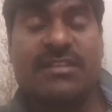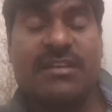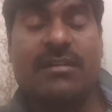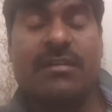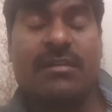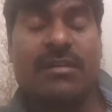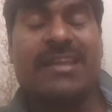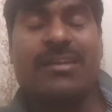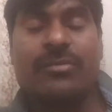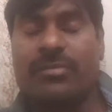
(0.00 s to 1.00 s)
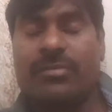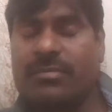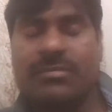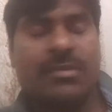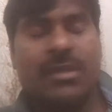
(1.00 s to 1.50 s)
like
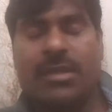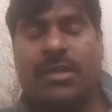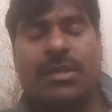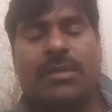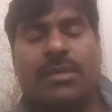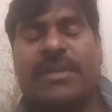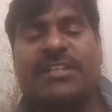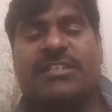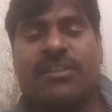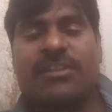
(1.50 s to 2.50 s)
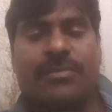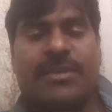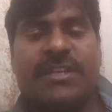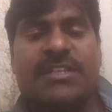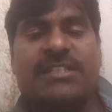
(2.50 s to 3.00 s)
metals and
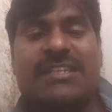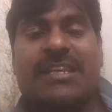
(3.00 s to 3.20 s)
non-metals.